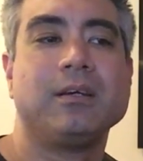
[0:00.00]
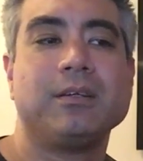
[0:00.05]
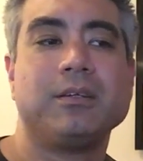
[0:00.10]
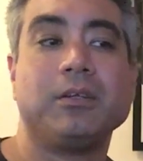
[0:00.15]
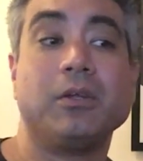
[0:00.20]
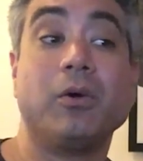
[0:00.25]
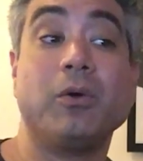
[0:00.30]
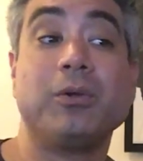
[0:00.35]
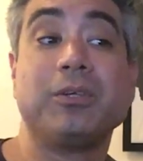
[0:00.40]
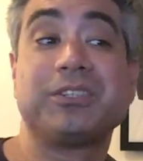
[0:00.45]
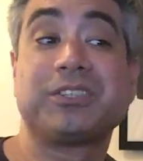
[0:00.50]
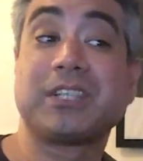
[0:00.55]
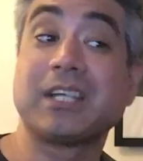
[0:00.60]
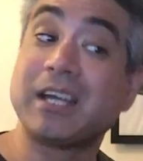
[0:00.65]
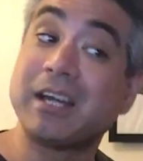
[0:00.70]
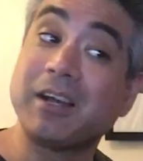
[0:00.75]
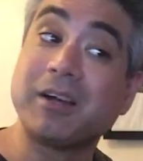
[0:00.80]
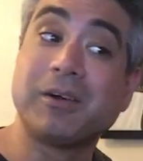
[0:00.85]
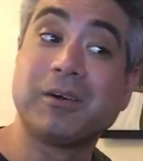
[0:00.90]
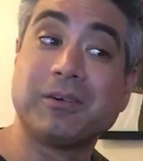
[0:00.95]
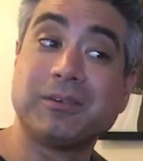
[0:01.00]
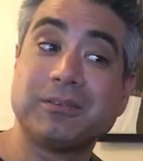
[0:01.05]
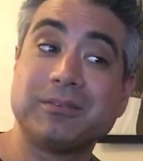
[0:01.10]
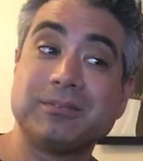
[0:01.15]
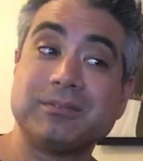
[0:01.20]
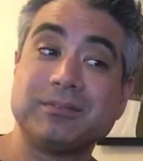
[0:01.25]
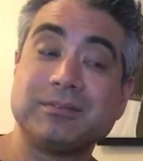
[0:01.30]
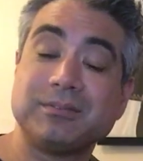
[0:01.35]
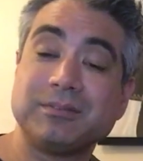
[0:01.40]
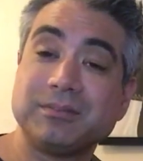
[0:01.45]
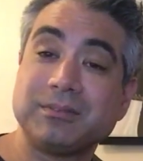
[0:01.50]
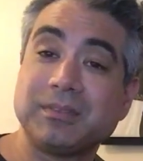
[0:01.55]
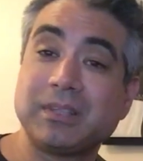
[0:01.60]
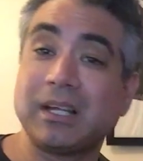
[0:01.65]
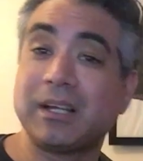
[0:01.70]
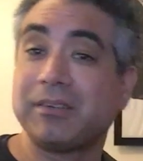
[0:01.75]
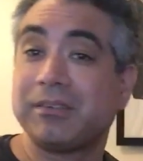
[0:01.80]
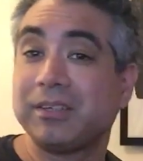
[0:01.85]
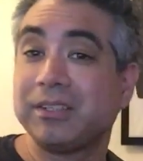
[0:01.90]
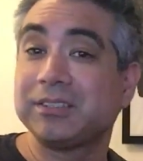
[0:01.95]
Notice how,
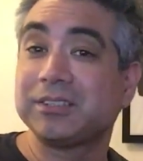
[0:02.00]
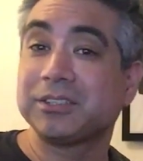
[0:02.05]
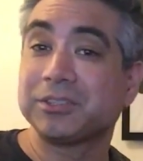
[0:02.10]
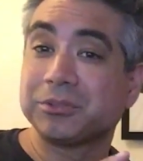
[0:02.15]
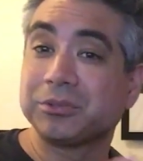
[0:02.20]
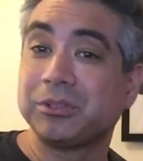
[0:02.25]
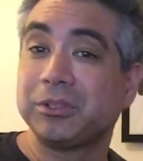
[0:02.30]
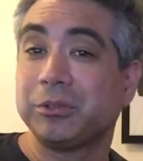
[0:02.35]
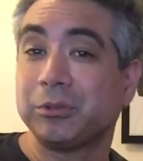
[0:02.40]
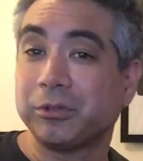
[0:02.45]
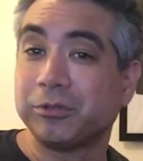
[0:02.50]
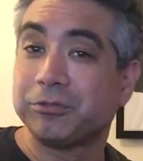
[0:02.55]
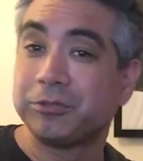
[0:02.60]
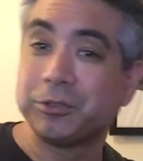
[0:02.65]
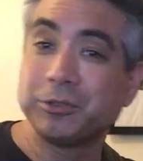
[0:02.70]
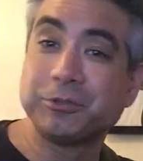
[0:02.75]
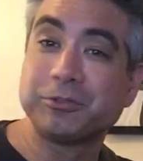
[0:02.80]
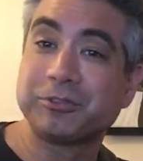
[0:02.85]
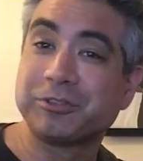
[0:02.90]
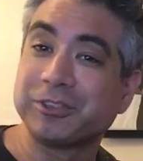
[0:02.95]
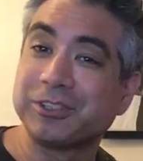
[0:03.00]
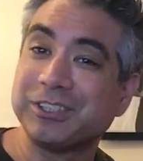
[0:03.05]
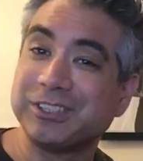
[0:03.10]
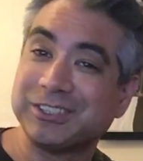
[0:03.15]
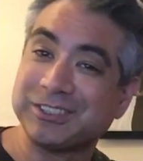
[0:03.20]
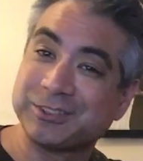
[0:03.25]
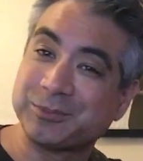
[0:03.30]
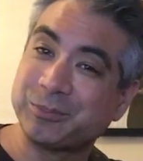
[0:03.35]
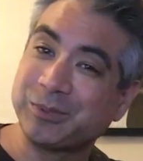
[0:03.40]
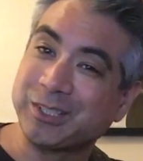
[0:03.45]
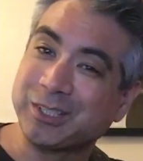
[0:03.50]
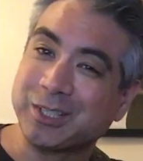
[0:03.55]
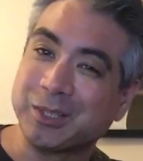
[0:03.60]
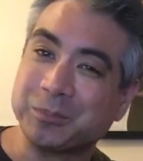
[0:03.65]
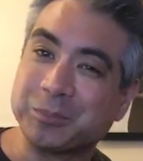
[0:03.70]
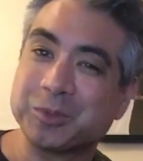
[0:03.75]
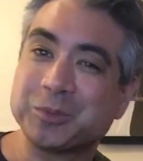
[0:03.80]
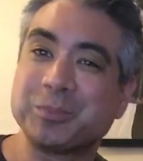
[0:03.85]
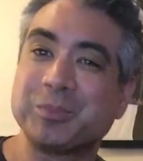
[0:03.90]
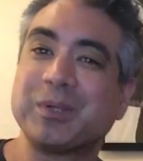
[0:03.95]
now this is really a review for these
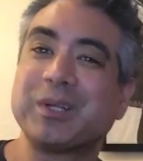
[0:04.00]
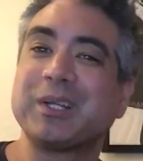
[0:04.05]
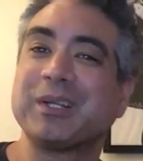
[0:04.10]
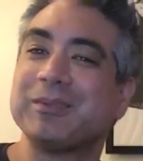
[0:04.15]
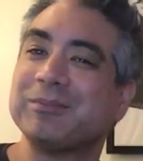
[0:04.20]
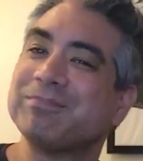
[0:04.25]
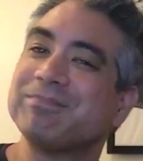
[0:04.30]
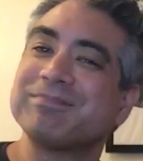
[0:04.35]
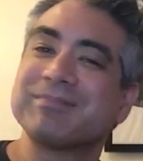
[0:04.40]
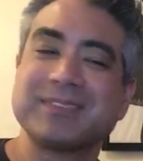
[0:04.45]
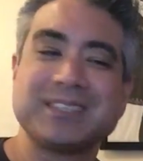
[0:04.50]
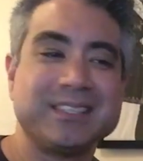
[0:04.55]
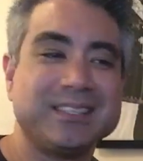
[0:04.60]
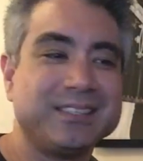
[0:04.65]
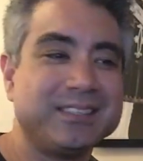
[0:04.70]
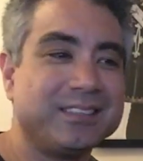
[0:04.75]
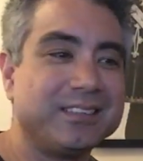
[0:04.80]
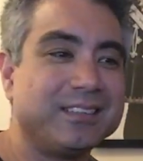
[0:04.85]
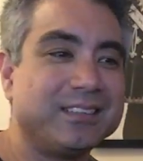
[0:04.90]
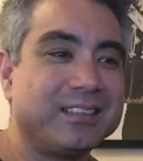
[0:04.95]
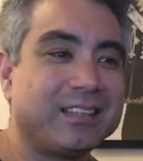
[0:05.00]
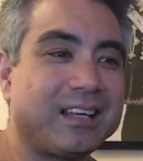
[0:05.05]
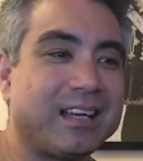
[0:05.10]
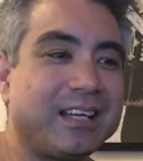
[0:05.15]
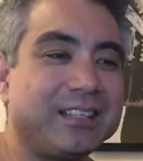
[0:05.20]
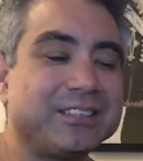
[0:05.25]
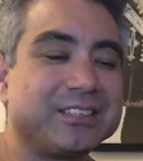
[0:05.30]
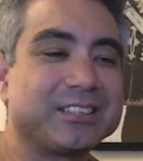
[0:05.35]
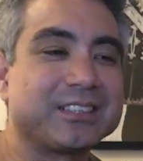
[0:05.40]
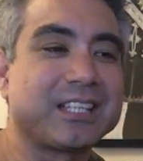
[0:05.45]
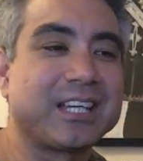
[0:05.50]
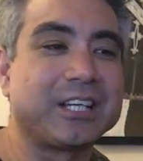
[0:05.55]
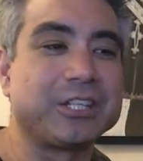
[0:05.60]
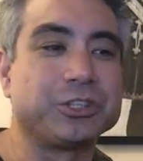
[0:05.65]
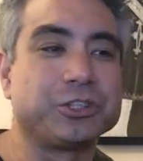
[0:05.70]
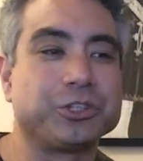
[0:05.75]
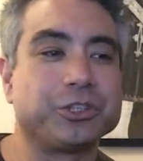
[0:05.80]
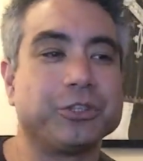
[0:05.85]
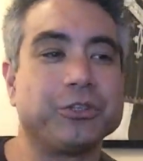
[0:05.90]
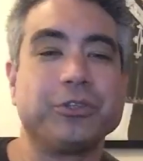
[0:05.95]
pickups, but I just got to
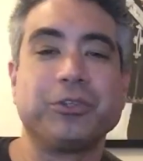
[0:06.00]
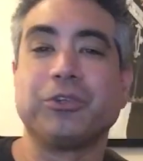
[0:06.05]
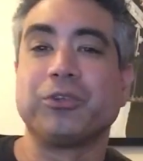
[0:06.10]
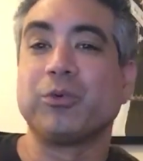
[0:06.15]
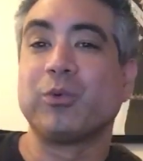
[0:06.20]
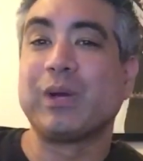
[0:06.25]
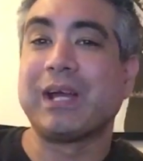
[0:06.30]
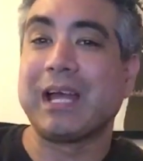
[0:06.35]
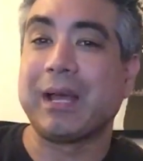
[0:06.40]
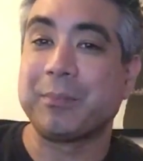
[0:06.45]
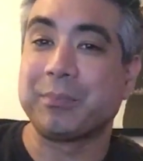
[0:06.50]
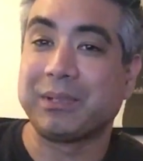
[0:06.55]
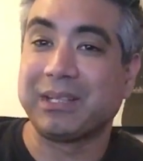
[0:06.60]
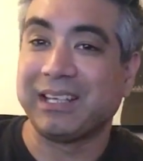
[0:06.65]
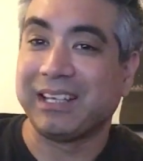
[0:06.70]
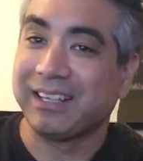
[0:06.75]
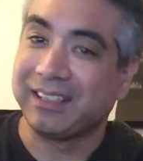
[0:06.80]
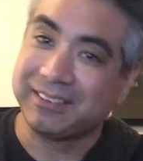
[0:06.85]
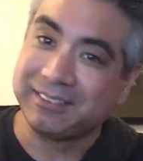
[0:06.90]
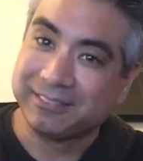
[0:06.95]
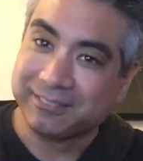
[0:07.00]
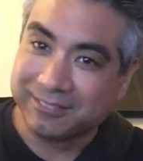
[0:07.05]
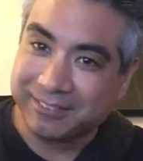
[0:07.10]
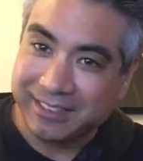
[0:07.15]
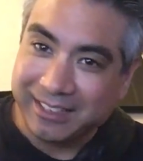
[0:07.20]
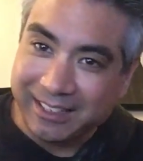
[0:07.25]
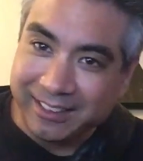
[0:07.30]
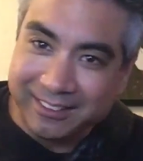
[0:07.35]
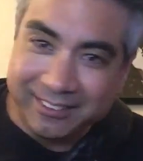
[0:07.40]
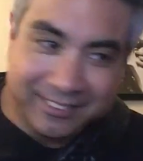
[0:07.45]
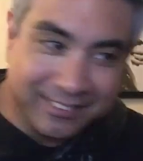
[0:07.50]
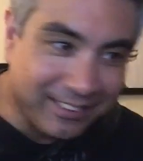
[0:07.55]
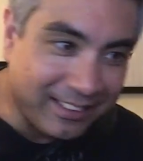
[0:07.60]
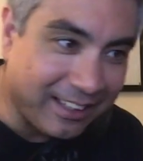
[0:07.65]
show you the way I play it, okay?